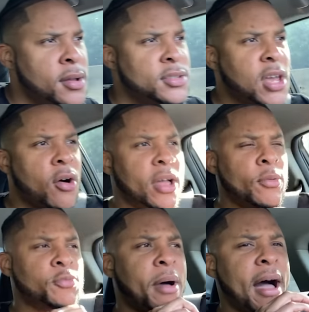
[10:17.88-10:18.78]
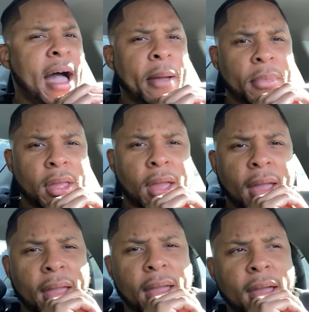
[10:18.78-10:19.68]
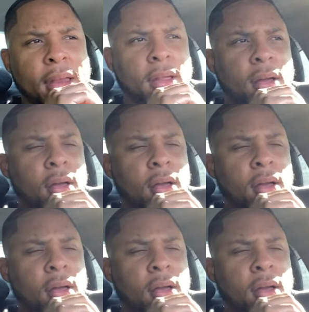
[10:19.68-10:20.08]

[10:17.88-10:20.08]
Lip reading: So he was behind me, and